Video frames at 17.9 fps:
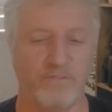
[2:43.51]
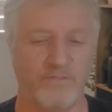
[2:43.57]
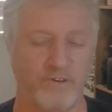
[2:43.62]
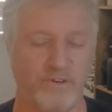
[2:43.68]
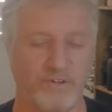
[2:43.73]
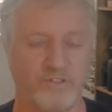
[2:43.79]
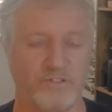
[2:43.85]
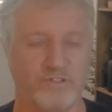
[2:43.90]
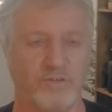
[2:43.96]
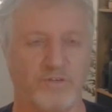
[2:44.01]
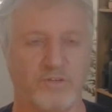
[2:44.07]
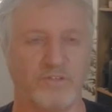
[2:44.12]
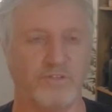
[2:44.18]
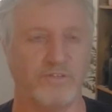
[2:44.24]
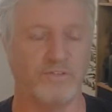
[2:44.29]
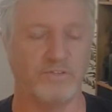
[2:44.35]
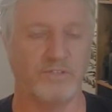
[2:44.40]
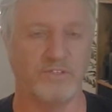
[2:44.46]
first
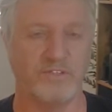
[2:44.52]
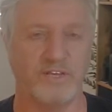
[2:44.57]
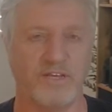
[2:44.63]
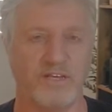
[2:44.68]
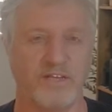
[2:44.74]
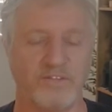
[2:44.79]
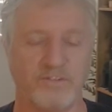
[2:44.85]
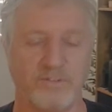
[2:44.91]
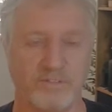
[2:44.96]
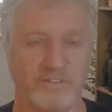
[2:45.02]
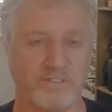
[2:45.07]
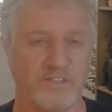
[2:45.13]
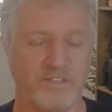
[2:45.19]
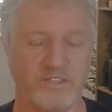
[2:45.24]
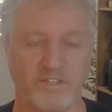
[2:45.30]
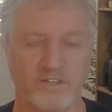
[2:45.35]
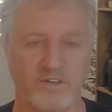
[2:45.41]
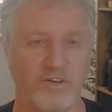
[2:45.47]
choice or your second choice
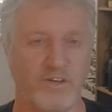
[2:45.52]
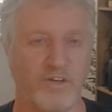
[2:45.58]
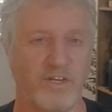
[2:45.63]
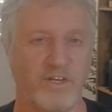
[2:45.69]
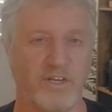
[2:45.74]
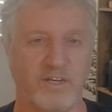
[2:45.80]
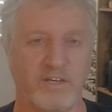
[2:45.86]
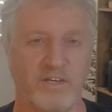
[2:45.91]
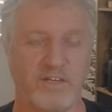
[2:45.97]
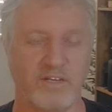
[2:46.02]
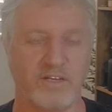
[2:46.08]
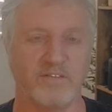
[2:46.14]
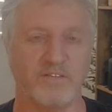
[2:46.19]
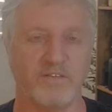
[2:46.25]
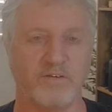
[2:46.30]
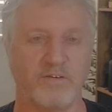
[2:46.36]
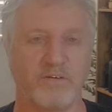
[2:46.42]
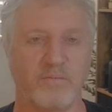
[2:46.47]
into uni and things are
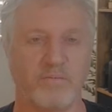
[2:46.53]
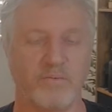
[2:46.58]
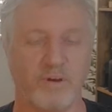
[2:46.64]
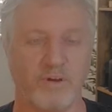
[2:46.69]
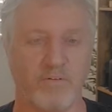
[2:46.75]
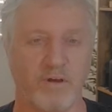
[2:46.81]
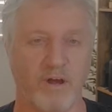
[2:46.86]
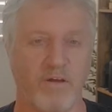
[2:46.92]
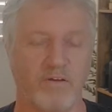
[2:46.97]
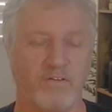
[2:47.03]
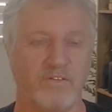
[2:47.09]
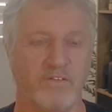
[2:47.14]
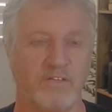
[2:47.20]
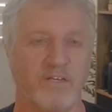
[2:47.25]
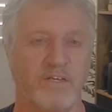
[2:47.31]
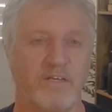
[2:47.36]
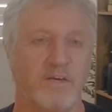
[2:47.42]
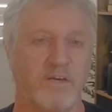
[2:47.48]
looking pretty
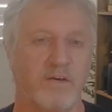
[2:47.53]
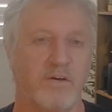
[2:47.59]
rosy,